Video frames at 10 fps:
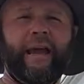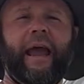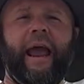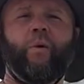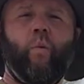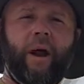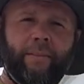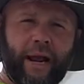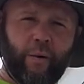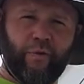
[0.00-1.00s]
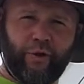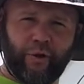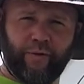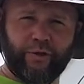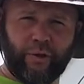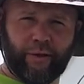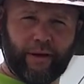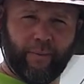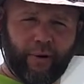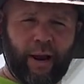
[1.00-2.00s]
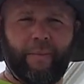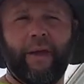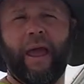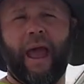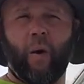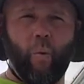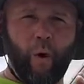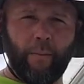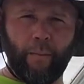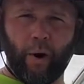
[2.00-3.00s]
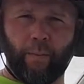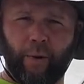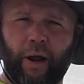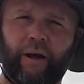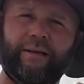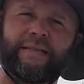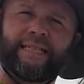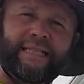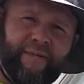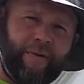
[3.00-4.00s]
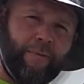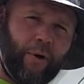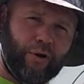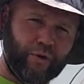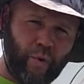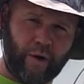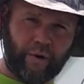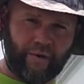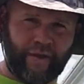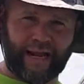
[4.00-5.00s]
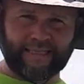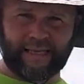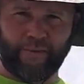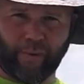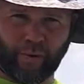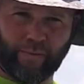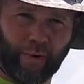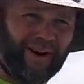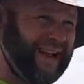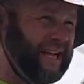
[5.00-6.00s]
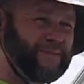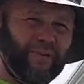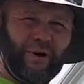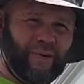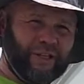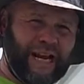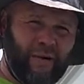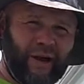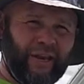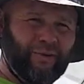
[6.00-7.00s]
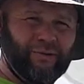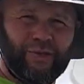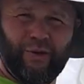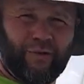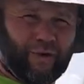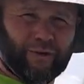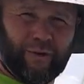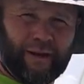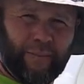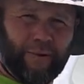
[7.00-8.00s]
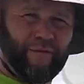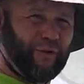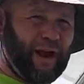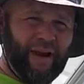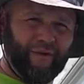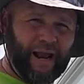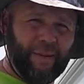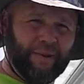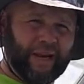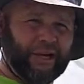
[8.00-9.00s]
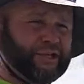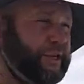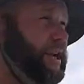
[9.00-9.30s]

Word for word: and wiped down with Universal Clean and Prep at one part product to seven parts water. That's the important part. That's pretty much how I use Universal Clean and Prep for every application.